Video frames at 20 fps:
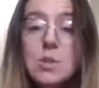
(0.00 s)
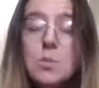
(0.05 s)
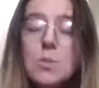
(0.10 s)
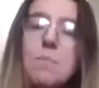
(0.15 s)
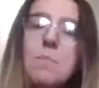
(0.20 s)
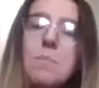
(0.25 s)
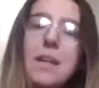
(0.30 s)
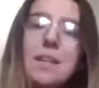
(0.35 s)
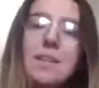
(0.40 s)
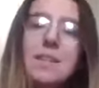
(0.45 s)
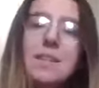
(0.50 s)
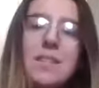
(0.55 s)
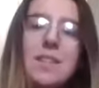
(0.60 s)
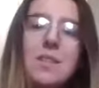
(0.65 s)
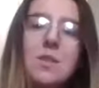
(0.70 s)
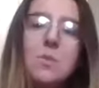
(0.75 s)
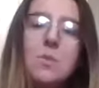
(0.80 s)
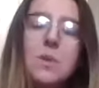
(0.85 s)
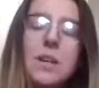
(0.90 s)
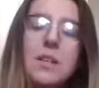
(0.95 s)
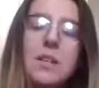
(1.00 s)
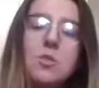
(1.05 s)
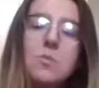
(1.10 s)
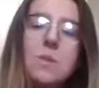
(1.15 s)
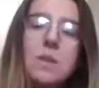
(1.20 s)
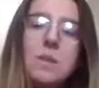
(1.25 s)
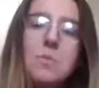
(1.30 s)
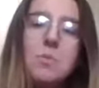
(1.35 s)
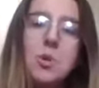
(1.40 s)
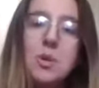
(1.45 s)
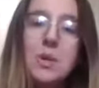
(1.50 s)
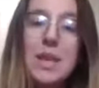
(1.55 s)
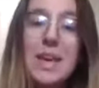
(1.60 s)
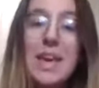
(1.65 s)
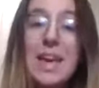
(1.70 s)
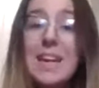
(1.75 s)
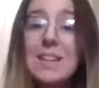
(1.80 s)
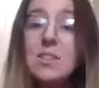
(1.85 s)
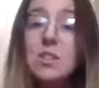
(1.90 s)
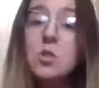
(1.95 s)
We might see the range be more like
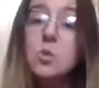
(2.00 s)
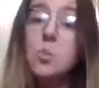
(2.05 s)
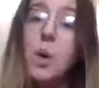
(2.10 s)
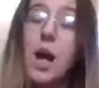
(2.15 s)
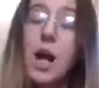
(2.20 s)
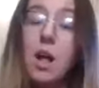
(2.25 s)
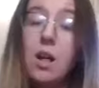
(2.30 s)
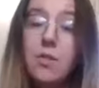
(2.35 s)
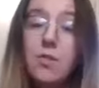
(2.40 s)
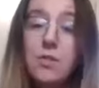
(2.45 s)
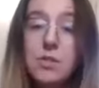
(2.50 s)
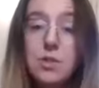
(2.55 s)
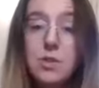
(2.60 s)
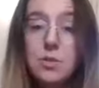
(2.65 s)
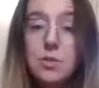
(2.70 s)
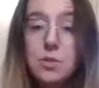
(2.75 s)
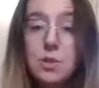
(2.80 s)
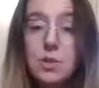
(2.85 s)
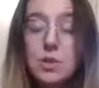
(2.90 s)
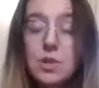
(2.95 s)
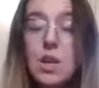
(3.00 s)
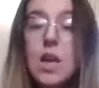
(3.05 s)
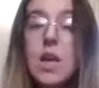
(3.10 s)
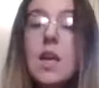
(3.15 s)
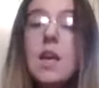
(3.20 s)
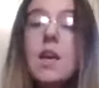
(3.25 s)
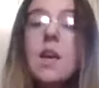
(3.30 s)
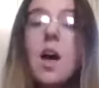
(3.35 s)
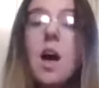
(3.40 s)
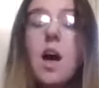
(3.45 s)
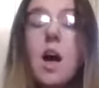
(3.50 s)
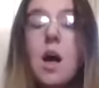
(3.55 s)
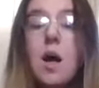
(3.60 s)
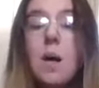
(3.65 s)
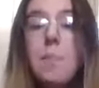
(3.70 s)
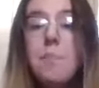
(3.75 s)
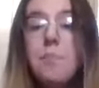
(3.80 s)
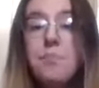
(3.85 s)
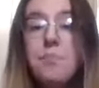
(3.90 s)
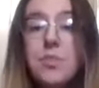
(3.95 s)
8 to 12 in those
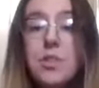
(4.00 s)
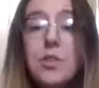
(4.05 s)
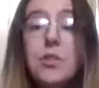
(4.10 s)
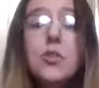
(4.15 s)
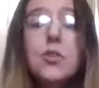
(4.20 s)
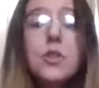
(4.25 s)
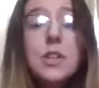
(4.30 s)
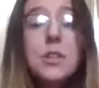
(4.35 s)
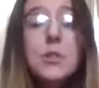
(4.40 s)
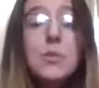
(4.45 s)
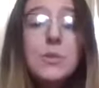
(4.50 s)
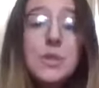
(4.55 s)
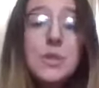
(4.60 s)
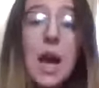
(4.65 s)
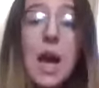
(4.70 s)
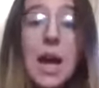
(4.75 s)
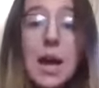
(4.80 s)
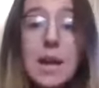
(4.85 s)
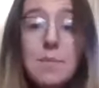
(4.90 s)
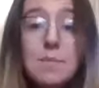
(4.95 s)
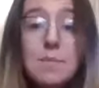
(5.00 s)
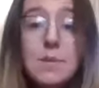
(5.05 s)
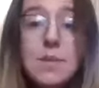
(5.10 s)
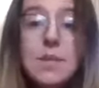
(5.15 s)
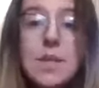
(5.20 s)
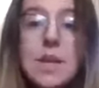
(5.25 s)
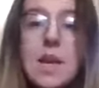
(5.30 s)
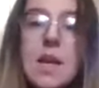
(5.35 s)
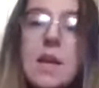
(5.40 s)
during those times.